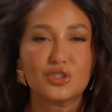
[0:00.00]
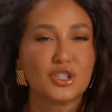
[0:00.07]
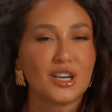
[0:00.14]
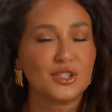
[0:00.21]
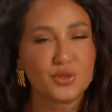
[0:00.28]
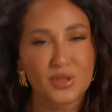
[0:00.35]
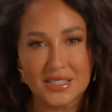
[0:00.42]

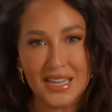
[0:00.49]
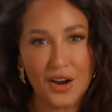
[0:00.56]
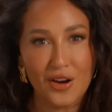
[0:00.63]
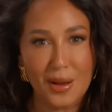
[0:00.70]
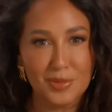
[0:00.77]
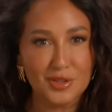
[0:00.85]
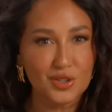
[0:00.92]
Should I do an
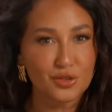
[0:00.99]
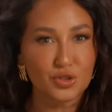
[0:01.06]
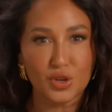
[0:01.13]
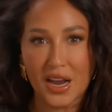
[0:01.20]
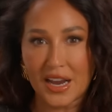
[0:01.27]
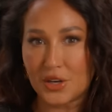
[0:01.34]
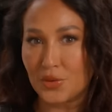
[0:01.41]
entire episode
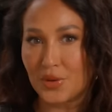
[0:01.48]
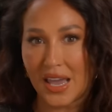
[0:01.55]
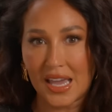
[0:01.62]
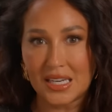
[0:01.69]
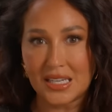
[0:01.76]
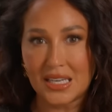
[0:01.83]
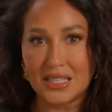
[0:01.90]
trying new
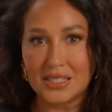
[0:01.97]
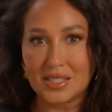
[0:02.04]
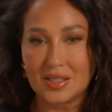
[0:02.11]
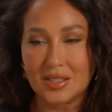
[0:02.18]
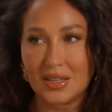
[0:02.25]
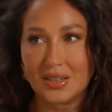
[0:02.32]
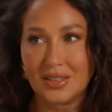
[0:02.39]

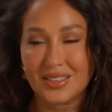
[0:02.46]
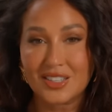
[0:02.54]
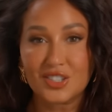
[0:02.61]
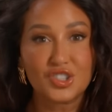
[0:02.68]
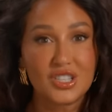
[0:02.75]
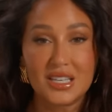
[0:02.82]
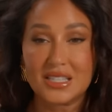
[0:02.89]
candies?
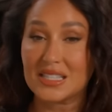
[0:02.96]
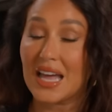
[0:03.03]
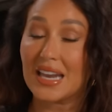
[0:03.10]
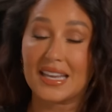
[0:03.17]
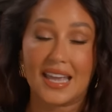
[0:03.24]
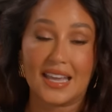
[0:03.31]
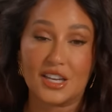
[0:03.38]
Because she is
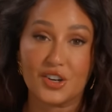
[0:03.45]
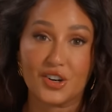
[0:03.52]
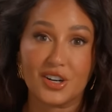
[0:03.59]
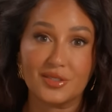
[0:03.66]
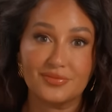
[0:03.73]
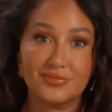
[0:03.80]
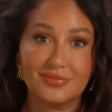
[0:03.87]
not a candy
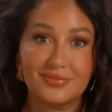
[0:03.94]
girl.